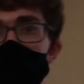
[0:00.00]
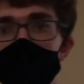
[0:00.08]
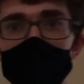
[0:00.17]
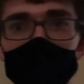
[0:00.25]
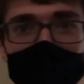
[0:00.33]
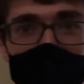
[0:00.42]

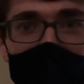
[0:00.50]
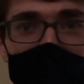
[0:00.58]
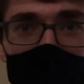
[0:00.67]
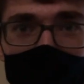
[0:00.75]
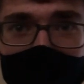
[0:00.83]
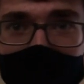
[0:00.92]
So take
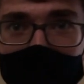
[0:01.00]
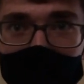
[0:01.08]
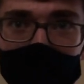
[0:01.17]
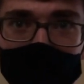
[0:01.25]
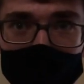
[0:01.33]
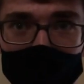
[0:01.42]
everything I
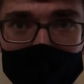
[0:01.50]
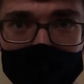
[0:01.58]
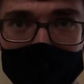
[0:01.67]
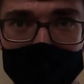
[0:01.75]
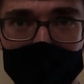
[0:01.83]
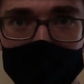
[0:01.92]
say with a grain
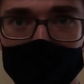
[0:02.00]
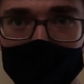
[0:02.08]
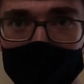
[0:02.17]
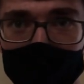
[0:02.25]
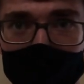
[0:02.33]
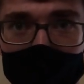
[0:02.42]
of salt,
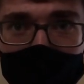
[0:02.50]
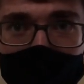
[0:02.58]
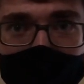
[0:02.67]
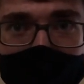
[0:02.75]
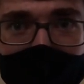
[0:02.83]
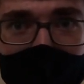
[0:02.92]
but
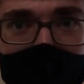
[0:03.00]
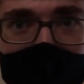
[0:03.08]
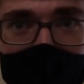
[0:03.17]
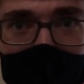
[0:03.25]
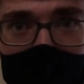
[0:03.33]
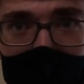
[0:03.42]
that's
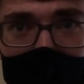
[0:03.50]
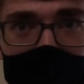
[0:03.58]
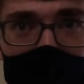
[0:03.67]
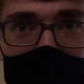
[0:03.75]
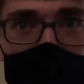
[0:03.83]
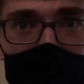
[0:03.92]
that's
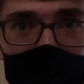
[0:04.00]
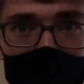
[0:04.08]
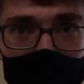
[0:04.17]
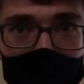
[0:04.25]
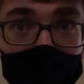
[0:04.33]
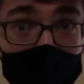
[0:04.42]
the
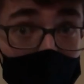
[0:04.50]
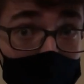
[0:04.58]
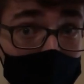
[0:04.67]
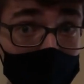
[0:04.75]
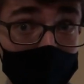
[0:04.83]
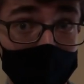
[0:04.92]
spirit of
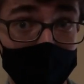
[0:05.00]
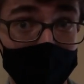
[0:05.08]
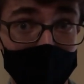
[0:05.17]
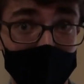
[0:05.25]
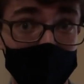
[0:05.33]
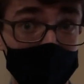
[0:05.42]
folklore
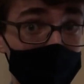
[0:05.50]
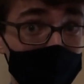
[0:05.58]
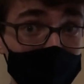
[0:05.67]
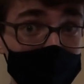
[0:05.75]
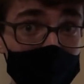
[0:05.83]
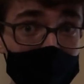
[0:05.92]
and urban
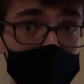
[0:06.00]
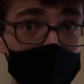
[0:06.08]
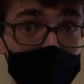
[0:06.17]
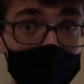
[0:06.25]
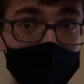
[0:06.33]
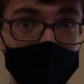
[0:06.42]
legends in
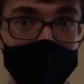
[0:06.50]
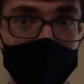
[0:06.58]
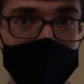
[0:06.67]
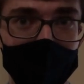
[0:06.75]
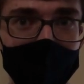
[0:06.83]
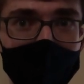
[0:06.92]
America,
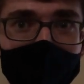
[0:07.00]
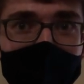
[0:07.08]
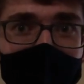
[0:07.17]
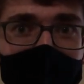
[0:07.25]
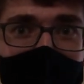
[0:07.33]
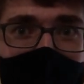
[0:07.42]
is that
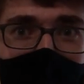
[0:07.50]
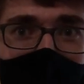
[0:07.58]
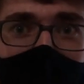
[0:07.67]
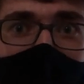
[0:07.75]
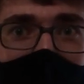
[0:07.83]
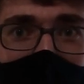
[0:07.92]

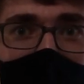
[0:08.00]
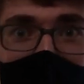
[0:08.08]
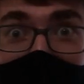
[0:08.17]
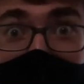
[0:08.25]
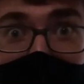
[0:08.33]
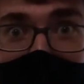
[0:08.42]
you
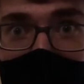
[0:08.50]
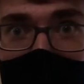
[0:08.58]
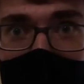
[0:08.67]
cannot cite your